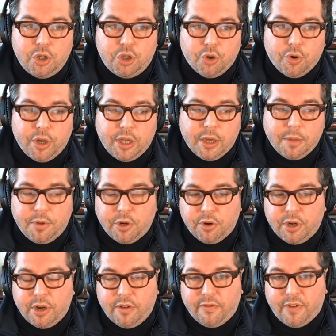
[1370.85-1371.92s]
during a
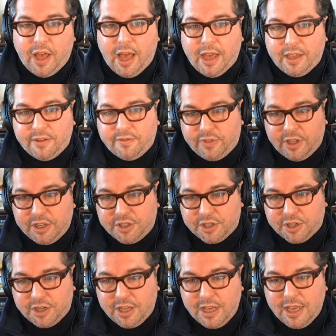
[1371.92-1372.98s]
period of high
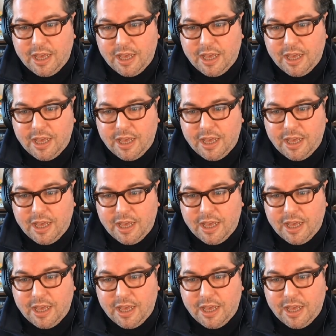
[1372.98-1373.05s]
inflation.